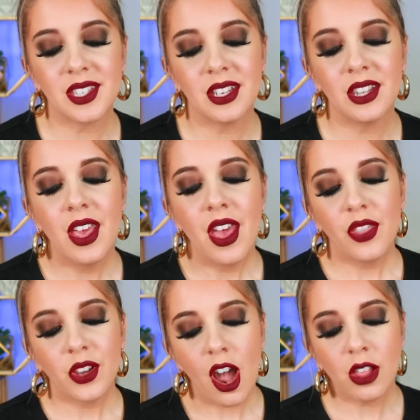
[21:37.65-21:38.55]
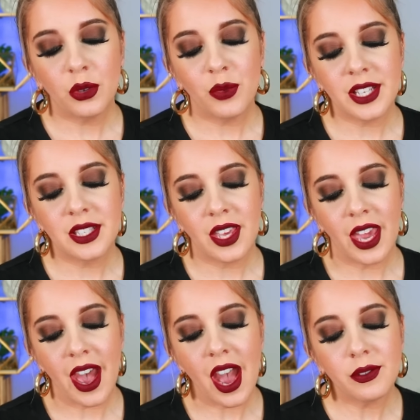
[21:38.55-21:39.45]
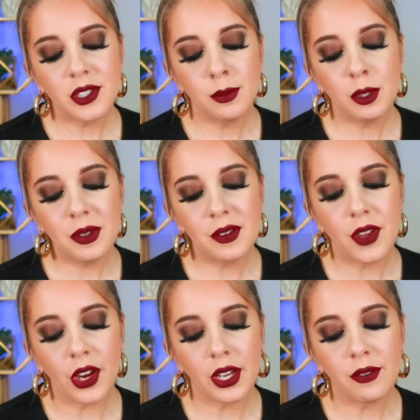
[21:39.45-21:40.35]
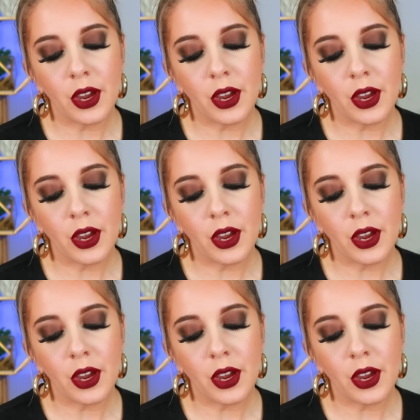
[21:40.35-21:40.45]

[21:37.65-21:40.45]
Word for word: And the color reds that they have seem to be very,